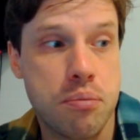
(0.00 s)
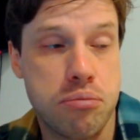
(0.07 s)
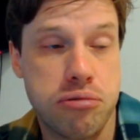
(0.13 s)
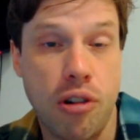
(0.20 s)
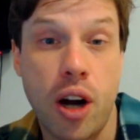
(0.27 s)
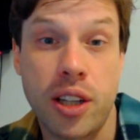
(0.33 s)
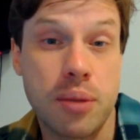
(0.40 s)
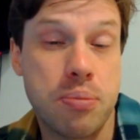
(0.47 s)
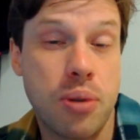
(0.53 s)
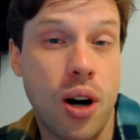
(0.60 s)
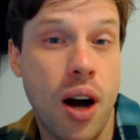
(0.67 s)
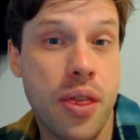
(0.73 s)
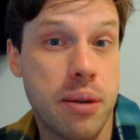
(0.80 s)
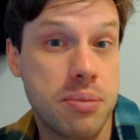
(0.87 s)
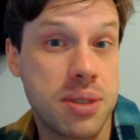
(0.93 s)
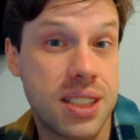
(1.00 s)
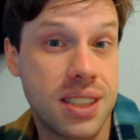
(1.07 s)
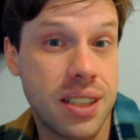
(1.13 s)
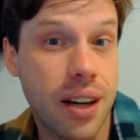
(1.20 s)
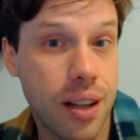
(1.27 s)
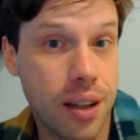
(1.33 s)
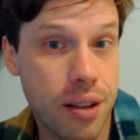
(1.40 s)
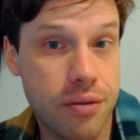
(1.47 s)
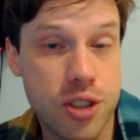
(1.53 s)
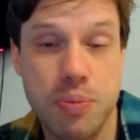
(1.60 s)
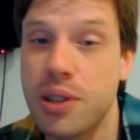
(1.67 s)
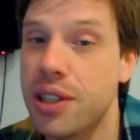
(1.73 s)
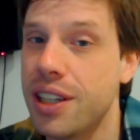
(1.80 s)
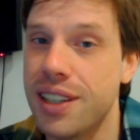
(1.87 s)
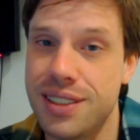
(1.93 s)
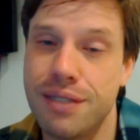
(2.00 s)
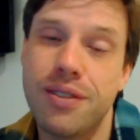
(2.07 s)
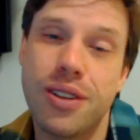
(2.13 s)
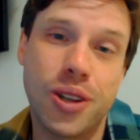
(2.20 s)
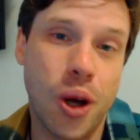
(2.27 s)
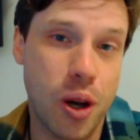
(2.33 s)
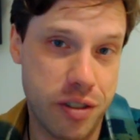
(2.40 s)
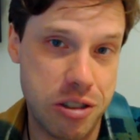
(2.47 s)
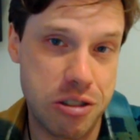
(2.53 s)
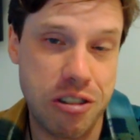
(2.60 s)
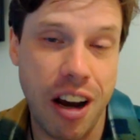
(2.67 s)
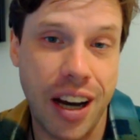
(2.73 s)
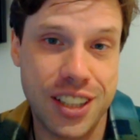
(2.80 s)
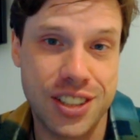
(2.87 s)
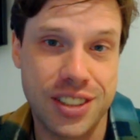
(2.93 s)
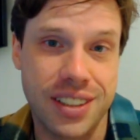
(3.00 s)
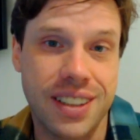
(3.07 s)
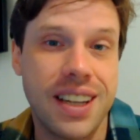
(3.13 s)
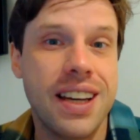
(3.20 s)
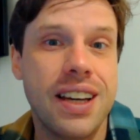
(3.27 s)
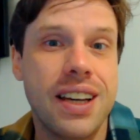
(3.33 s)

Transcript: brought it upon themselves because of the law of attraction.